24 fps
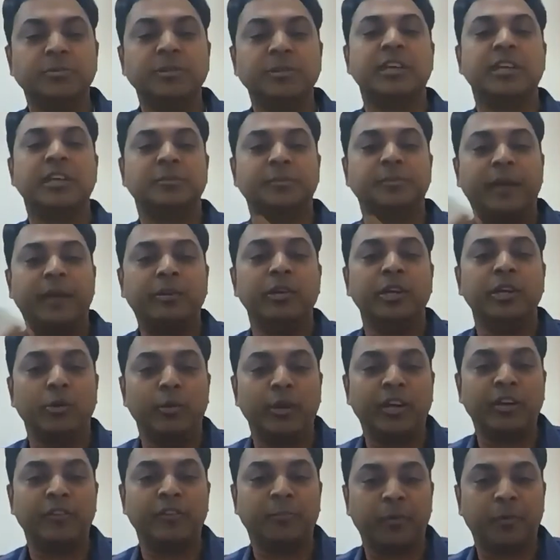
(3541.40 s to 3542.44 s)
with respect to
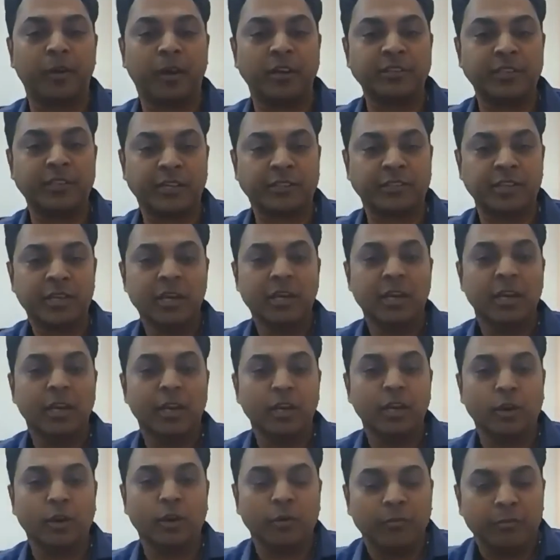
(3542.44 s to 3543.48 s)
innovative projects,
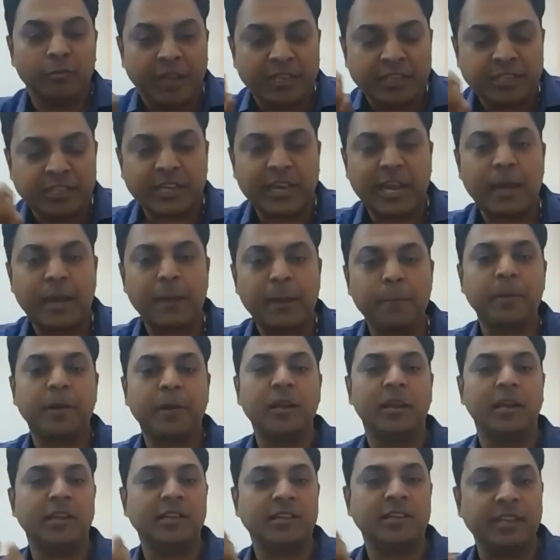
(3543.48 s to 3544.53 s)
venture
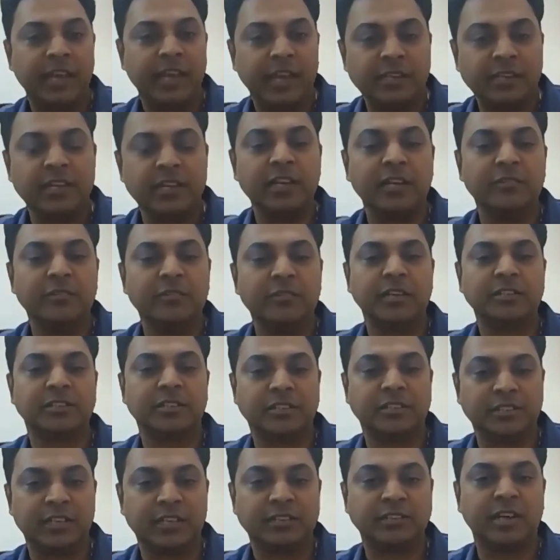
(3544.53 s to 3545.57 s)
capitalists, angel
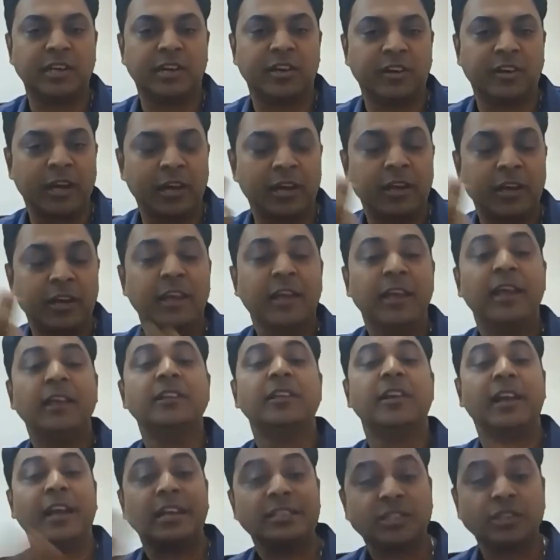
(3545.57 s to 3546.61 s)
investors, etc.,
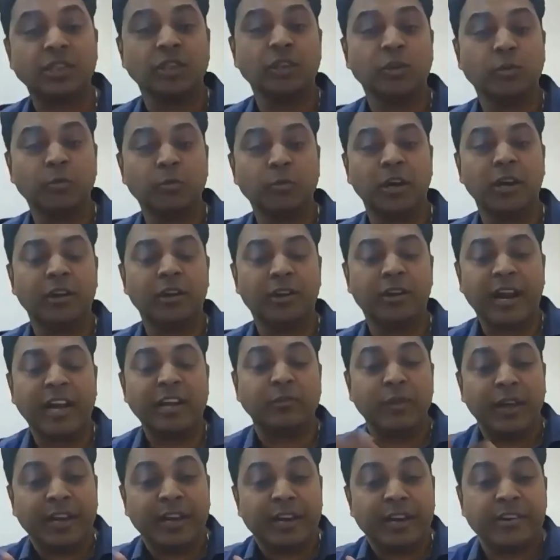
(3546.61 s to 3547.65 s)
in the rest of the world
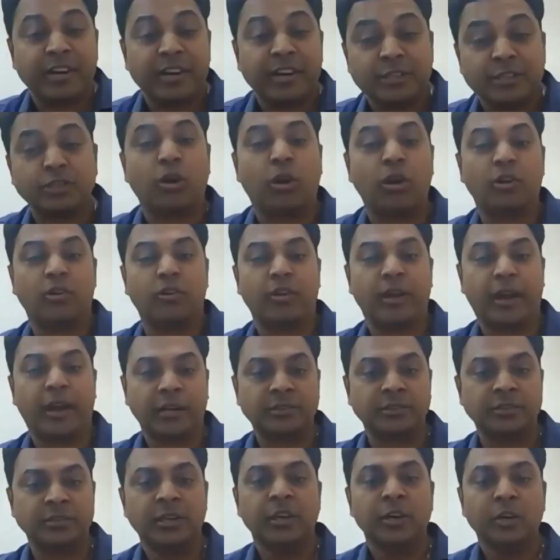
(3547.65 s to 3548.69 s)
write very rich
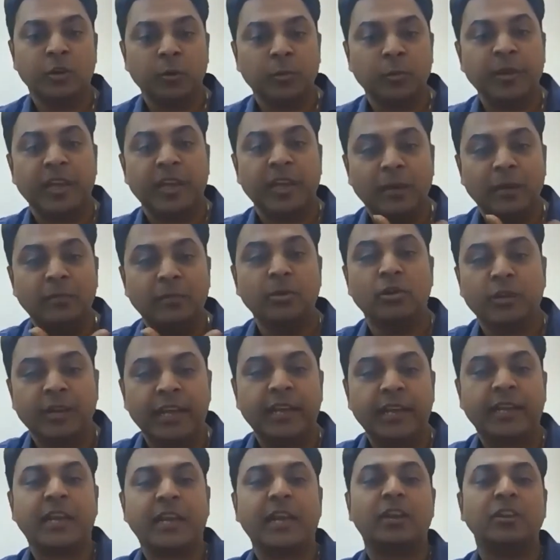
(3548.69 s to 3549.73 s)
contracts to be able to
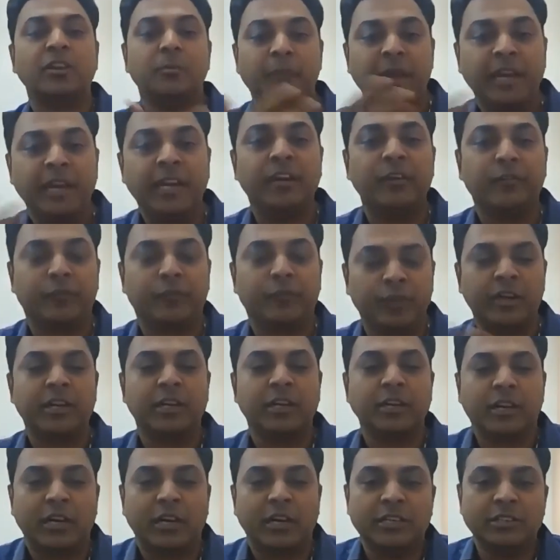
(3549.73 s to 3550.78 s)
take care of the many different
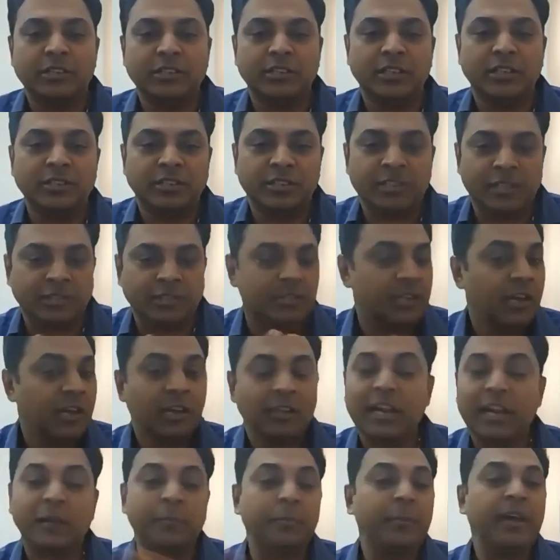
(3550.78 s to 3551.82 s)
contingencies
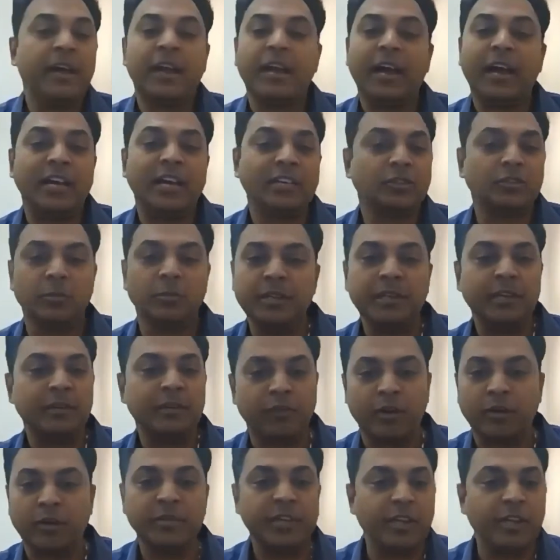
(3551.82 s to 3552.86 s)
that may arise from
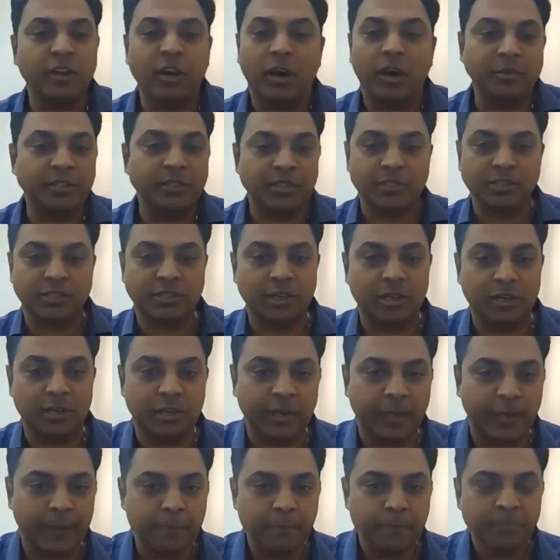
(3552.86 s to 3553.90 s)
the enormous
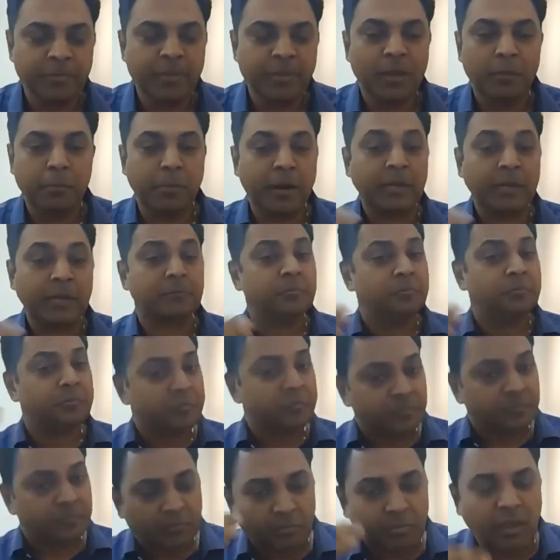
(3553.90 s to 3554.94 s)
uncertainty.
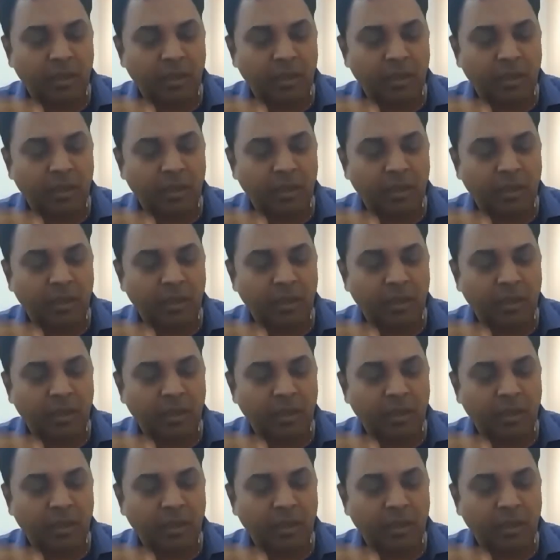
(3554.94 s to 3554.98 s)
But